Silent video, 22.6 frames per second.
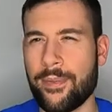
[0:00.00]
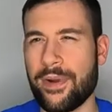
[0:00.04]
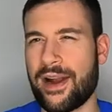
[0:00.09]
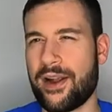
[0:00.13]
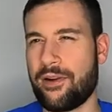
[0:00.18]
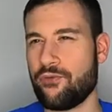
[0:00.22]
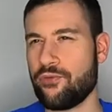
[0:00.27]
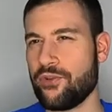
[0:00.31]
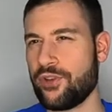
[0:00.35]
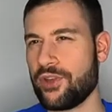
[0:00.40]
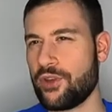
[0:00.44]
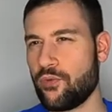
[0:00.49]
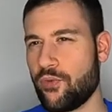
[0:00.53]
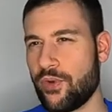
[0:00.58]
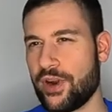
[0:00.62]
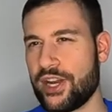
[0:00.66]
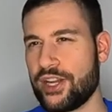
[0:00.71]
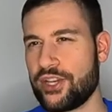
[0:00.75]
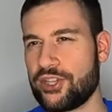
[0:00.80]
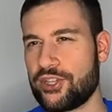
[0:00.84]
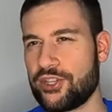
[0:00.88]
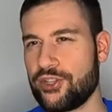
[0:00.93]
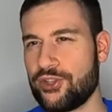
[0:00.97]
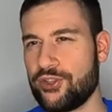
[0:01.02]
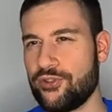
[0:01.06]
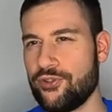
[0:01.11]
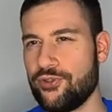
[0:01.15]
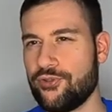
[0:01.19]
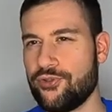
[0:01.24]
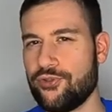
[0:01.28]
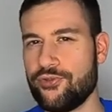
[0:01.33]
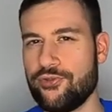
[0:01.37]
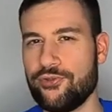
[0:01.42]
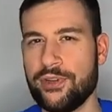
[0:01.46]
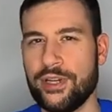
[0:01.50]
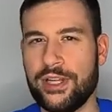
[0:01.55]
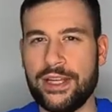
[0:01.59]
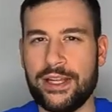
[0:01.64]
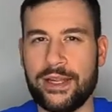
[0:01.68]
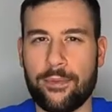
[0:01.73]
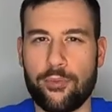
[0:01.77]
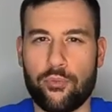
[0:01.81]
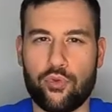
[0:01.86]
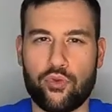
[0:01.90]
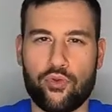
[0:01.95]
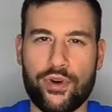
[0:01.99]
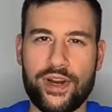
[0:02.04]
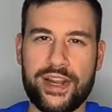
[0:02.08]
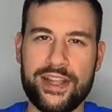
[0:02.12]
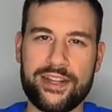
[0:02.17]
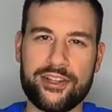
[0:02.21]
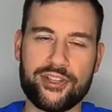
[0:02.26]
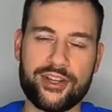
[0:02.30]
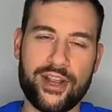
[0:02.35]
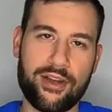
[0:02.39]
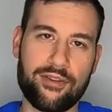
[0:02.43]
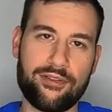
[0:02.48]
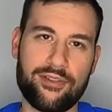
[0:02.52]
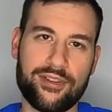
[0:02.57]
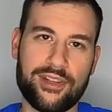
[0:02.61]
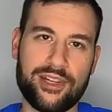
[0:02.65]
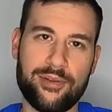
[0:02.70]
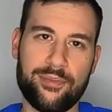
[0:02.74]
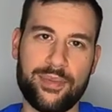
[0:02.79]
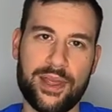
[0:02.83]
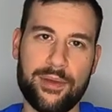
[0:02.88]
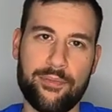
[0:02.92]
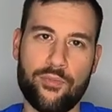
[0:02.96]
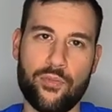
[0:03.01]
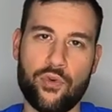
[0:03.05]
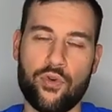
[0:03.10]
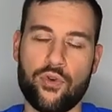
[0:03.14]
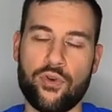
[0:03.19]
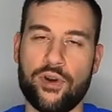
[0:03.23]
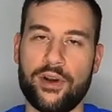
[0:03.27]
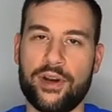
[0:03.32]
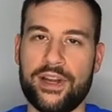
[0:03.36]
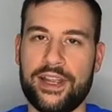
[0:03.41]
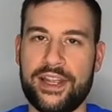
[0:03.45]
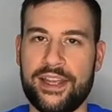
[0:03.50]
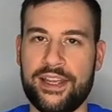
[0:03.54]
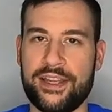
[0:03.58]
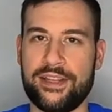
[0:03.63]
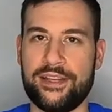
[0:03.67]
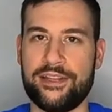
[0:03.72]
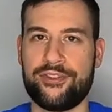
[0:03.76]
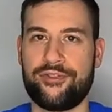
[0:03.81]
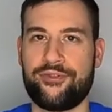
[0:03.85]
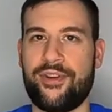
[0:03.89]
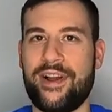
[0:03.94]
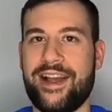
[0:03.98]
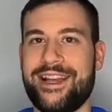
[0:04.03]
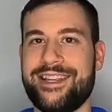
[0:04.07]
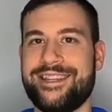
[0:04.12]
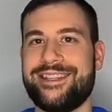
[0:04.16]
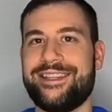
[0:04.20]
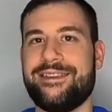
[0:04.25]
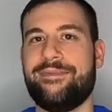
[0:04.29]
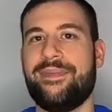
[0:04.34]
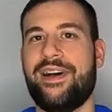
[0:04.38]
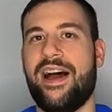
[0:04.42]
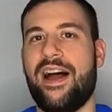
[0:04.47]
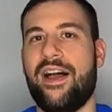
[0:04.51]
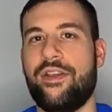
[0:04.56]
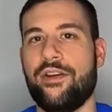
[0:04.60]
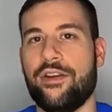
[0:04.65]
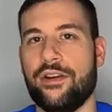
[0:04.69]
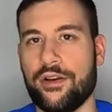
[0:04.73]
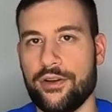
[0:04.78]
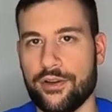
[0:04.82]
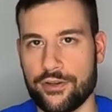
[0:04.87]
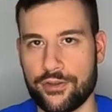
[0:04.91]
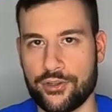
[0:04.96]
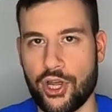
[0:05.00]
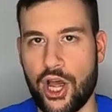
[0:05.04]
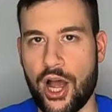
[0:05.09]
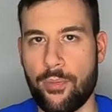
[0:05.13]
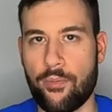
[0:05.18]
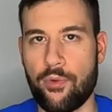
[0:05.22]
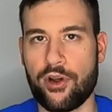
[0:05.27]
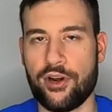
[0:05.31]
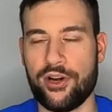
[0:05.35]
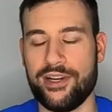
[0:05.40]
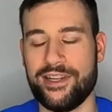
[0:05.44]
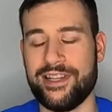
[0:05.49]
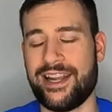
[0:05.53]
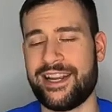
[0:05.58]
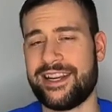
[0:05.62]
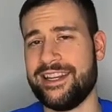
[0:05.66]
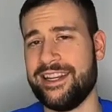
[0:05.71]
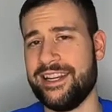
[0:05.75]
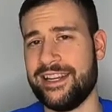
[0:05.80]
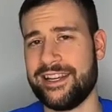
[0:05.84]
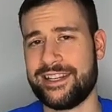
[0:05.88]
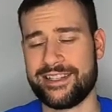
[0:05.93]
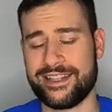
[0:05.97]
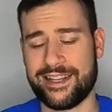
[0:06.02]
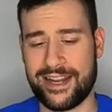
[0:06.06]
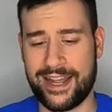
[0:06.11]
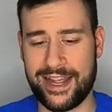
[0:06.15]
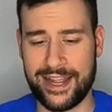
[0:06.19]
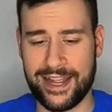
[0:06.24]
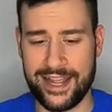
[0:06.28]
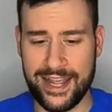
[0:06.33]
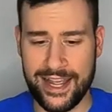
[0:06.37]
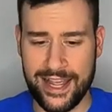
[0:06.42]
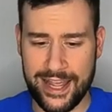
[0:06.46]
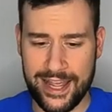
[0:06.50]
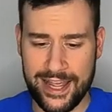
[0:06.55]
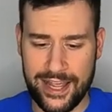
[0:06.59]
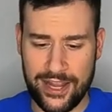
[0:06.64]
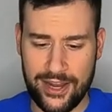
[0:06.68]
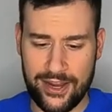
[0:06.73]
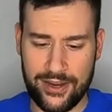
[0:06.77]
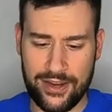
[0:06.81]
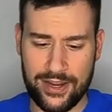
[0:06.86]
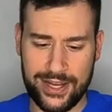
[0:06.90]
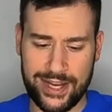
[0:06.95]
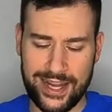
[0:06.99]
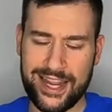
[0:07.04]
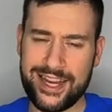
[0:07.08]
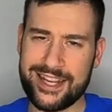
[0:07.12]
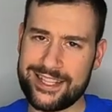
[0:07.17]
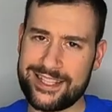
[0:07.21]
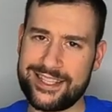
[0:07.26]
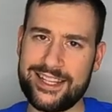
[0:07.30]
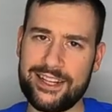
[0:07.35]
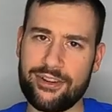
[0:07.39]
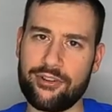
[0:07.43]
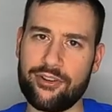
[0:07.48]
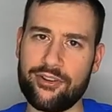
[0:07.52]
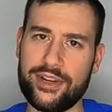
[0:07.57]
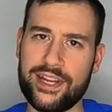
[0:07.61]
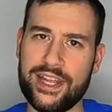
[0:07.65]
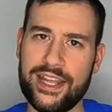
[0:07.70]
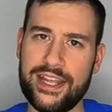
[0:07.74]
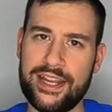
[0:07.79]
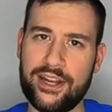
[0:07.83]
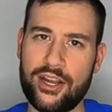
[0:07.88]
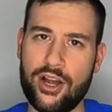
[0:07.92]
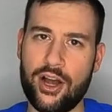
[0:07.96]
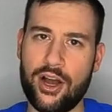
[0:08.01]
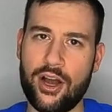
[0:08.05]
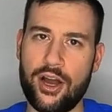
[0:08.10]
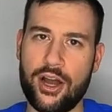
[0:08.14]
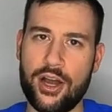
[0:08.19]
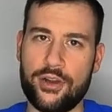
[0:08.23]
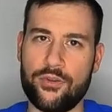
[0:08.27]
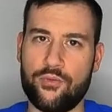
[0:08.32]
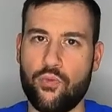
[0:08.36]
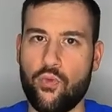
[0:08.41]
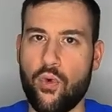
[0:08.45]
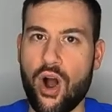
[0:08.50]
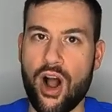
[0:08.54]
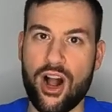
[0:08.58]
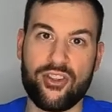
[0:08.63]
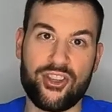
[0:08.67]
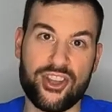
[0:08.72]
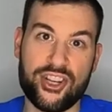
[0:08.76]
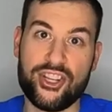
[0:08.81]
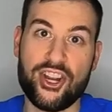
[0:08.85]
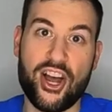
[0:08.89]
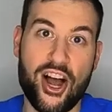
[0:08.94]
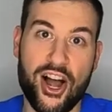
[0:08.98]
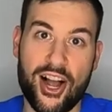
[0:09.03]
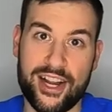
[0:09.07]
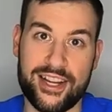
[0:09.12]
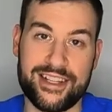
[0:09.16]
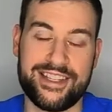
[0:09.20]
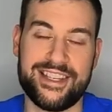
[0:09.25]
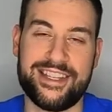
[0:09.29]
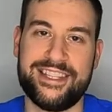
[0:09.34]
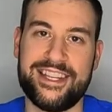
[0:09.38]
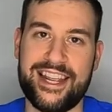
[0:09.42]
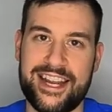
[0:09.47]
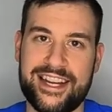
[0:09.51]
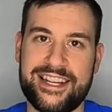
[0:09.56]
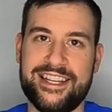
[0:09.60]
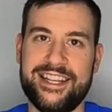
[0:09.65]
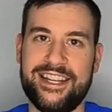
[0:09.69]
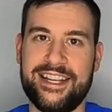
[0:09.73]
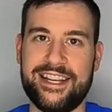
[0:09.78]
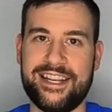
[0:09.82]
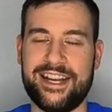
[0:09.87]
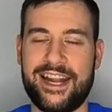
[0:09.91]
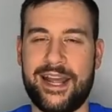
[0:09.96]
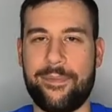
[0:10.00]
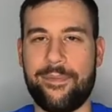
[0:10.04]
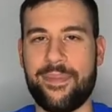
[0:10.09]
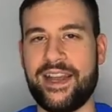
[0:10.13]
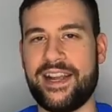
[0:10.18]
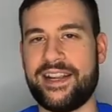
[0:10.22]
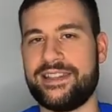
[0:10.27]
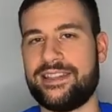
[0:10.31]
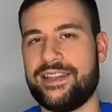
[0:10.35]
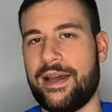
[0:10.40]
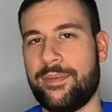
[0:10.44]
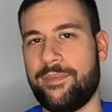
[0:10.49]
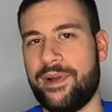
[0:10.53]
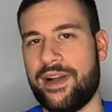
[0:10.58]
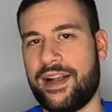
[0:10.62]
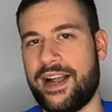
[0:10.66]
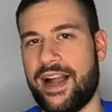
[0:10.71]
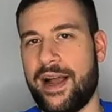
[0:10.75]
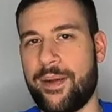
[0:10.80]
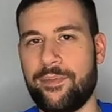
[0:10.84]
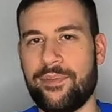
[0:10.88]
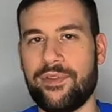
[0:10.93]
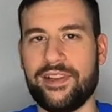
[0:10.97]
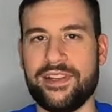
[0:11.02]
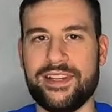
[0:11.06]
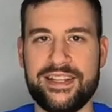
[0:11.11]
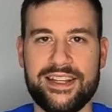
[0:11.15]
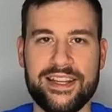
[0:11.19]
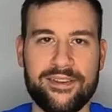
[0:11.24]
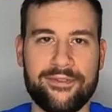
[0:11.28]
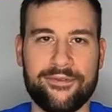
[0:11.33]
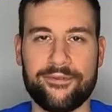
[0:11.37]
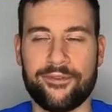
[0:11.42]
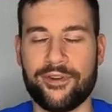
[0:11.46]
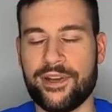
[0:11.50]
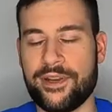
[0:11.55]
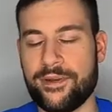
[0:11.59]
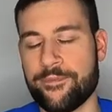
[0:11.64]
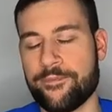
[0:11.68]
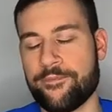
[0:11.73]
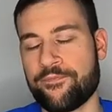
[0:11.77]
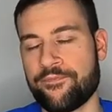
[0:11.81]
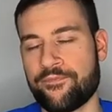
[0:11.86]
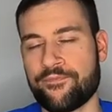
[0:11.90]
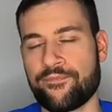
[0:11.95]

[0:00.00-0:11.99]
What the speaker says: but I really wanted to branch out a little bit more and try some other topwater techniques, and I kind of zeroed in on walk the dog as a technique, and I picked up a couple of different